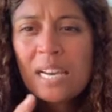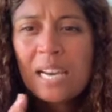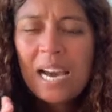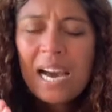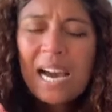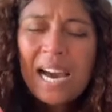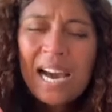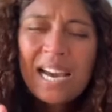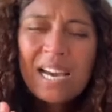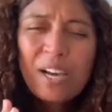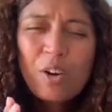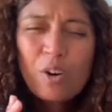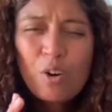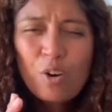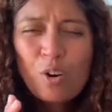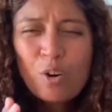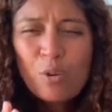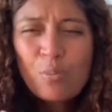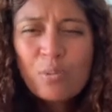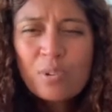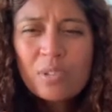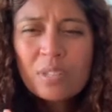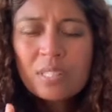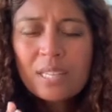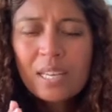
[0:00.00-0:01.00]
I
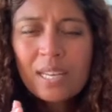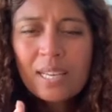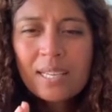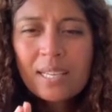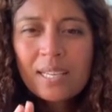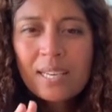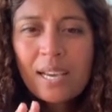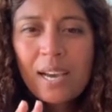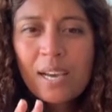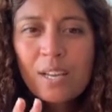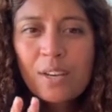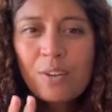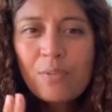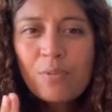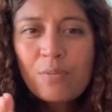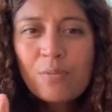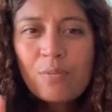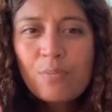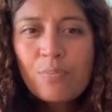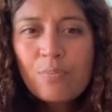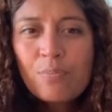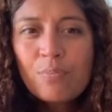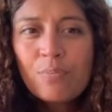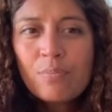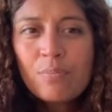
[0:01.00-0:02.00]
almost like kind of
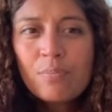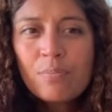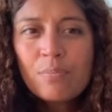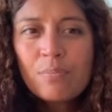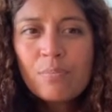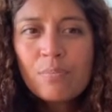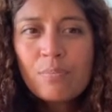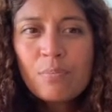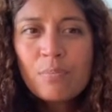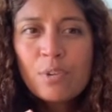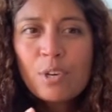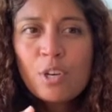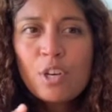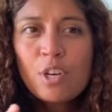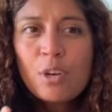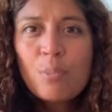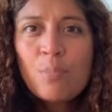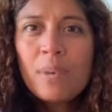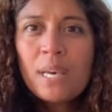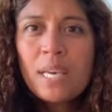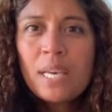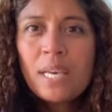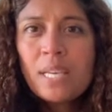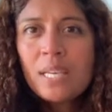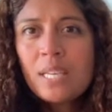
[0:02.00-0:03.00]

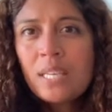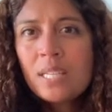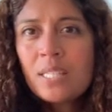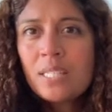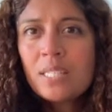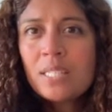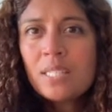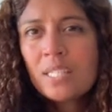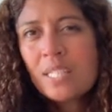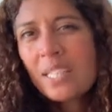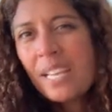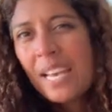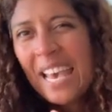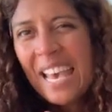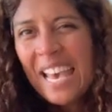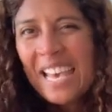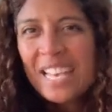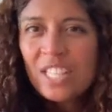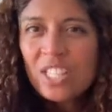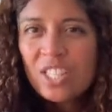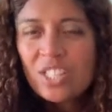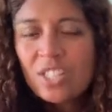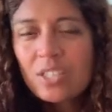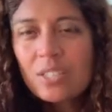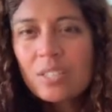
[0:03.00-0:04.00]

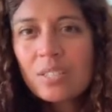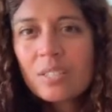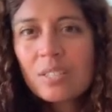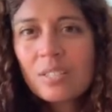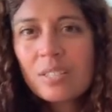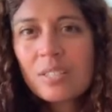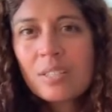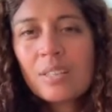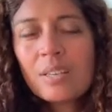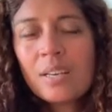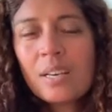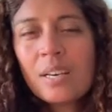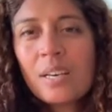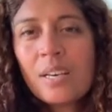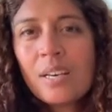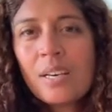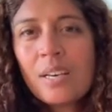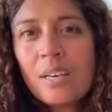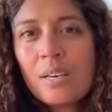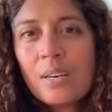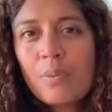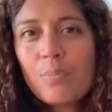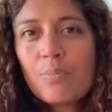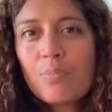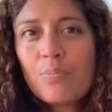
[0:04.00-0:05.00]
mermaid-esque
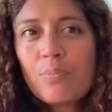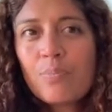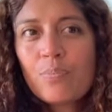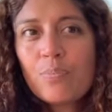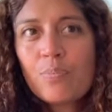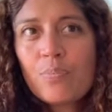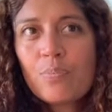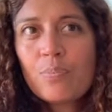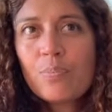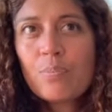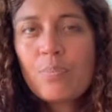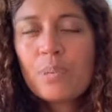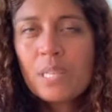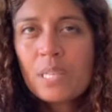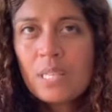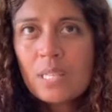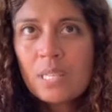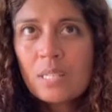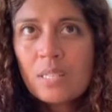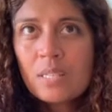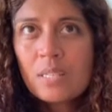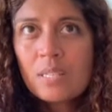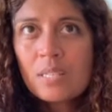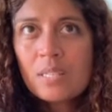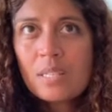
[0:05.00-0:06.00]

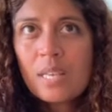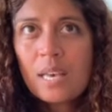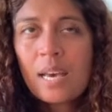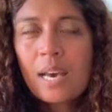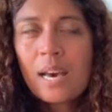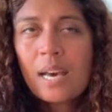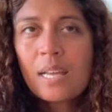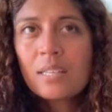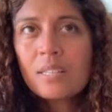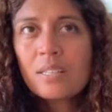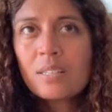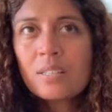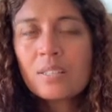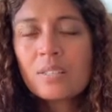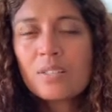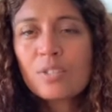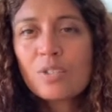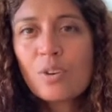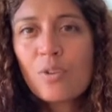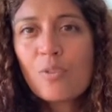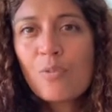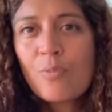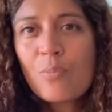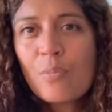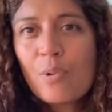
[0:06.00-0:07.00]
pieces. They had a
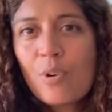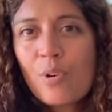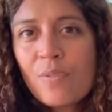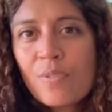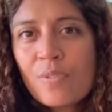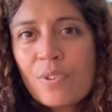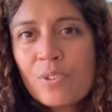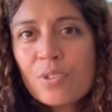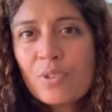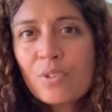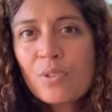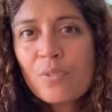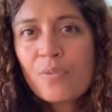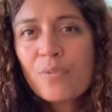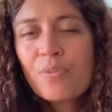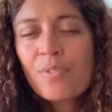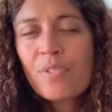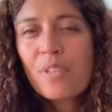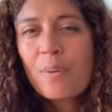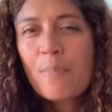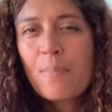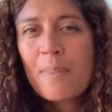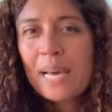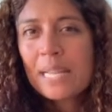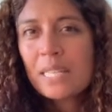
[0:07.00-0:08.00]
sort of more of a sort of
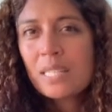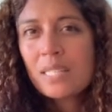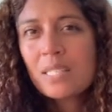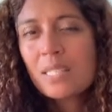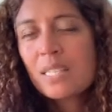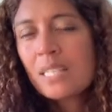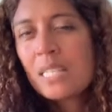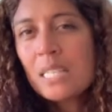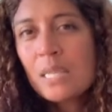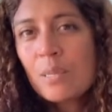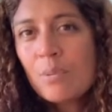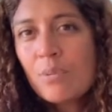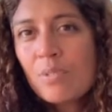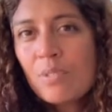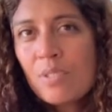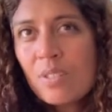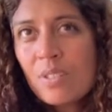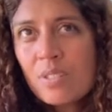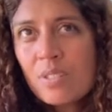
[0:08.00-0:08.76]
sea